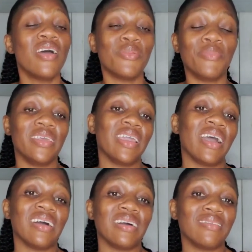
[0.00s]
but yeah
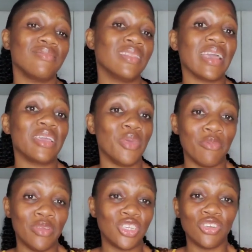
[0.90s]
like a
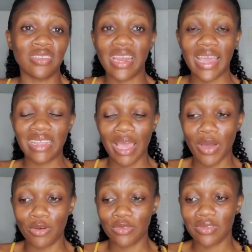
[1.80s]
baby she doesn't like time
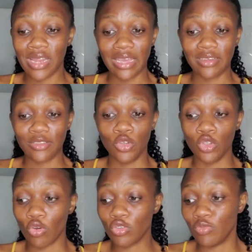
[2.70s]
out like don't
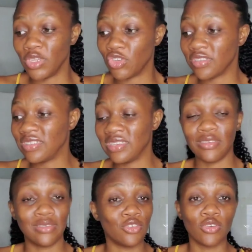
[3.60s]
talk to me just sit
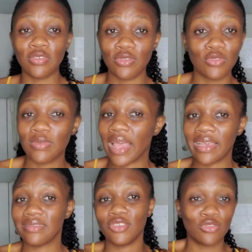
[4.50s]
just like
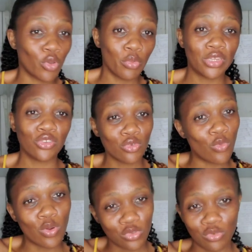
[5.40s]
just go away just
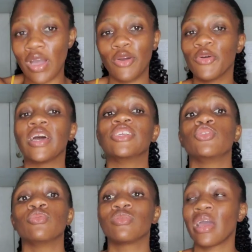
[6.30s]
go to one corner
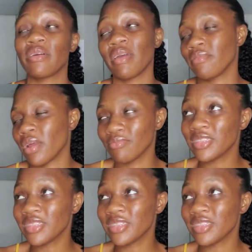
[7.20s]
she'll cry cry cry